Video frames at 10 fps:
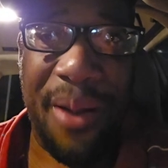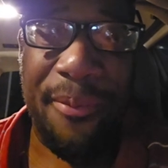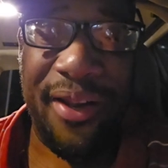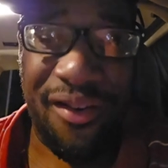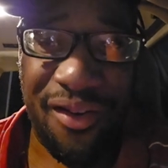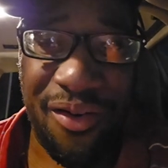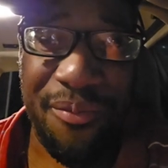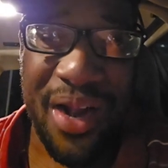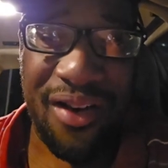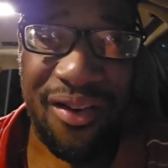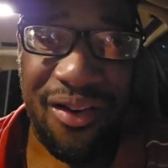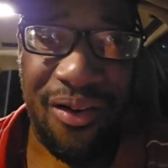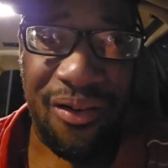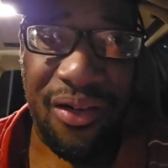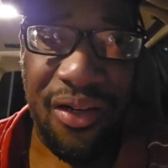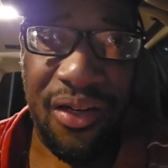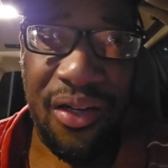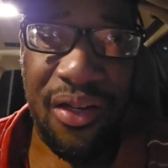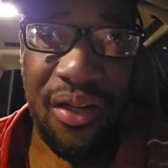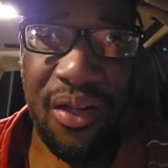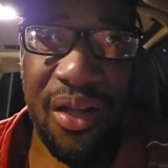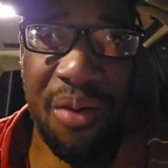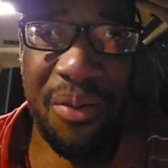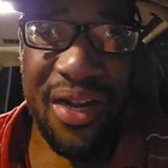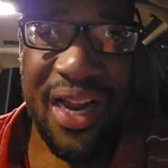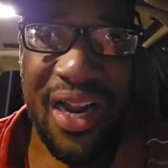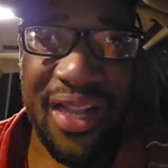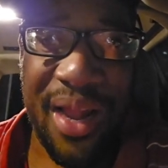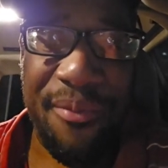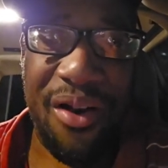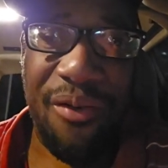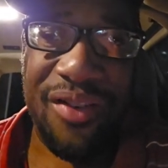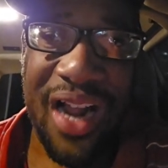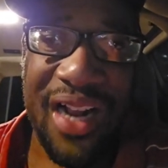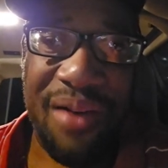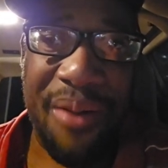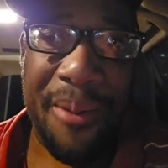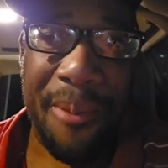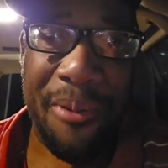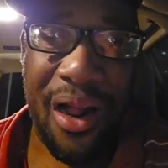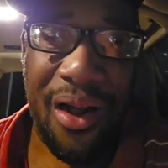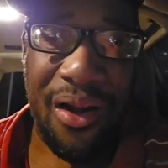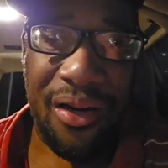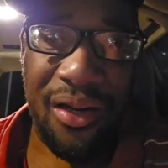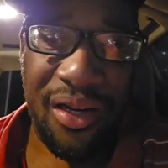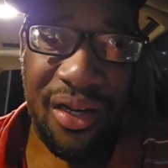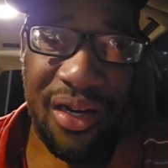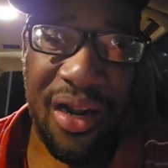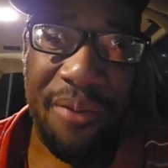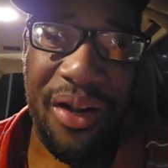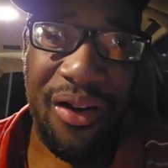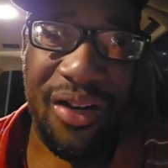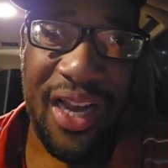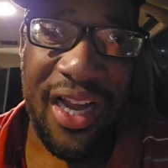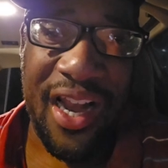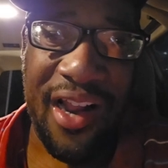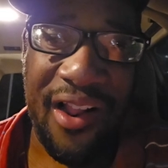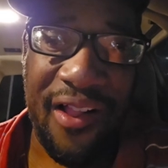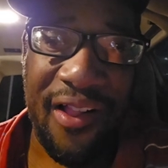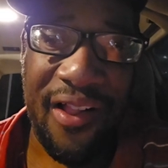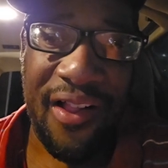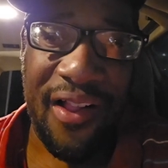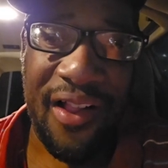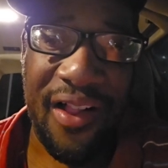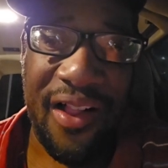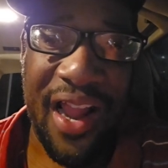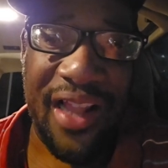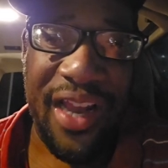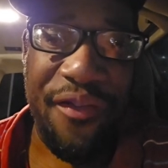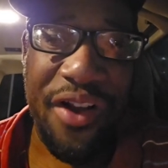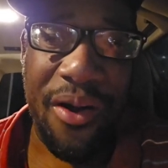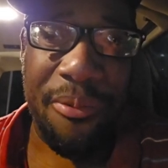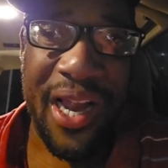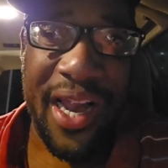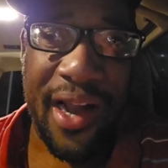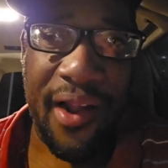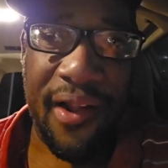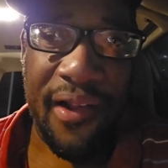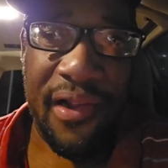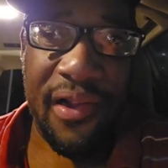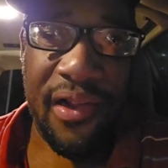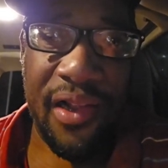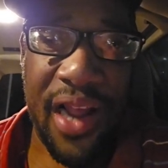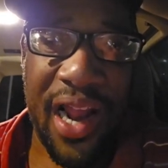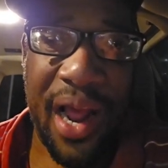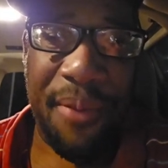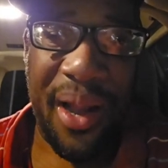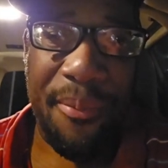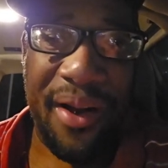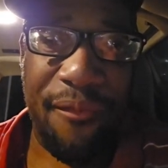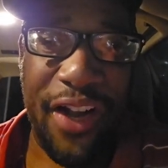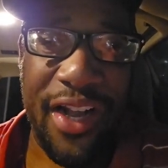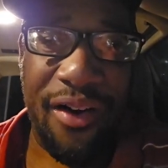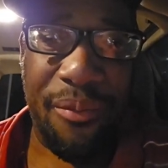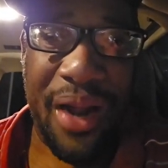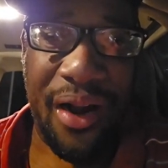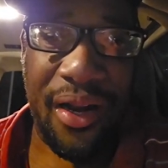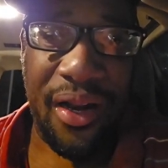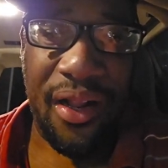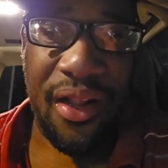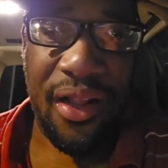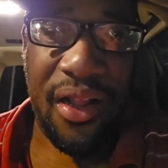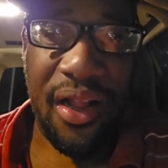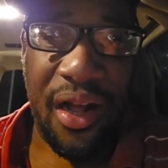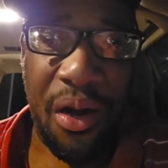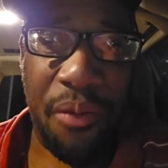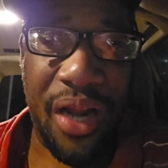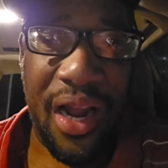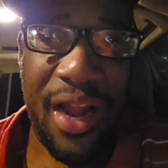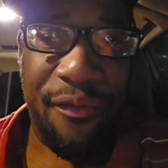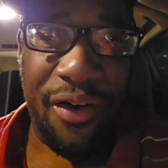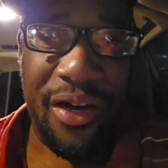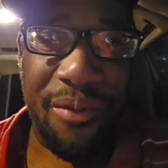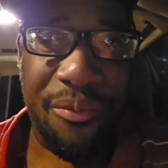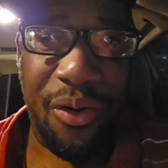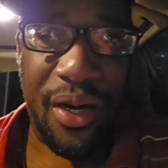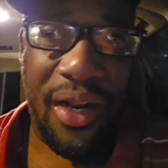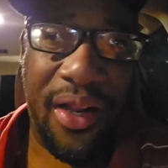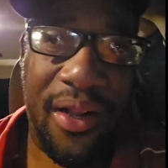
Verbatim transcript: might be two minutes or longer. But yeah, let me know what y'all think about my blog. Comment on LinkedIn and leave your opinion. And I might make a video about it. I hope y'all have a good morning.